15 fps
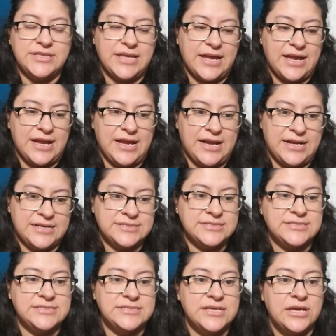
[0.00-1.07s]
that
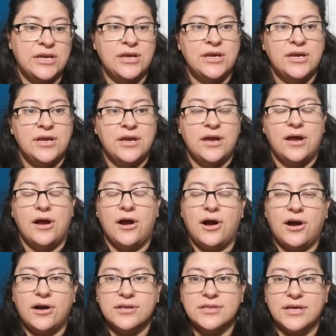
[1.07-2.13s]
has
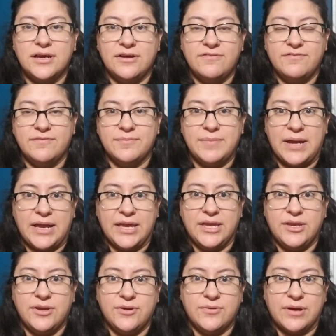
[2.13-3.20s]
all of
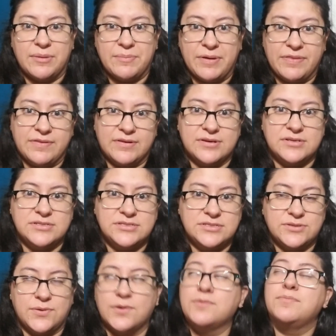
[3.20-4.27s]
my grandmother's,
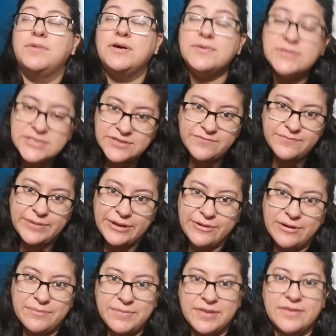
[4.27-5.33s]
or most of my
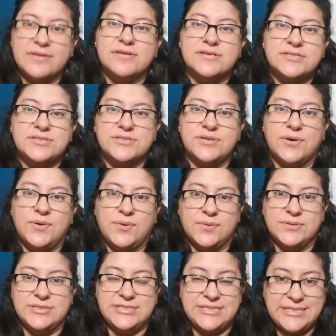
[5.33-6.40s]
grandmother's,
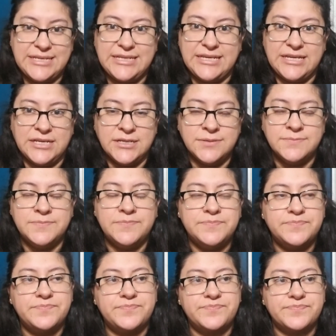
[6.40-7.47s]
old knitting.
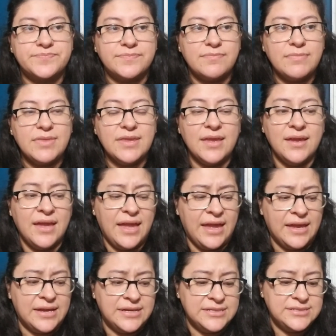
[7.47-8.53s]

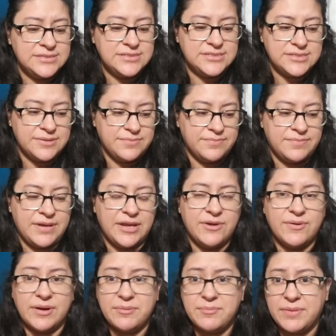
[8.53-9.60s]
And my
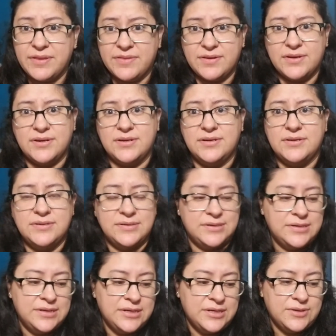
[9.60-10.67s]
grandmother
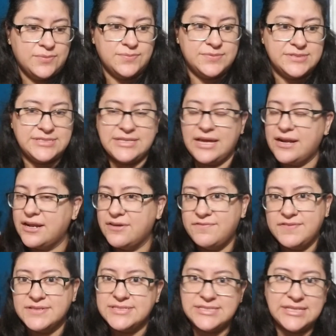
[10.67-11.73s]
was not a
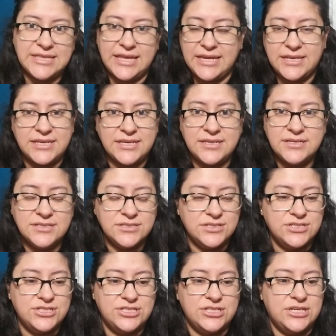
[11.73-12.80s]
fussy lady.
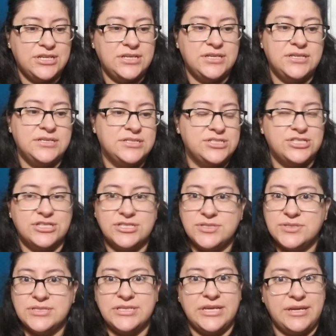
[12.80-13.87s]
She
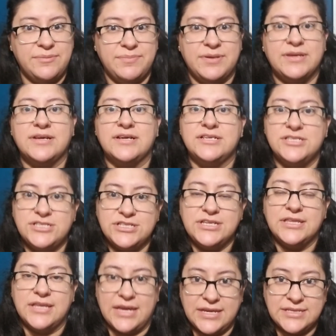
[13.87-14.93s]
just knit because she
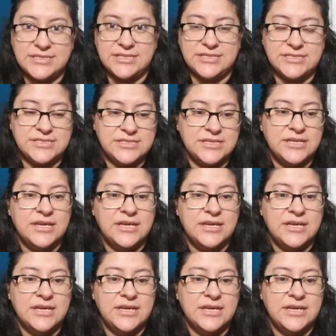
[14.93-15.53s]
liked it.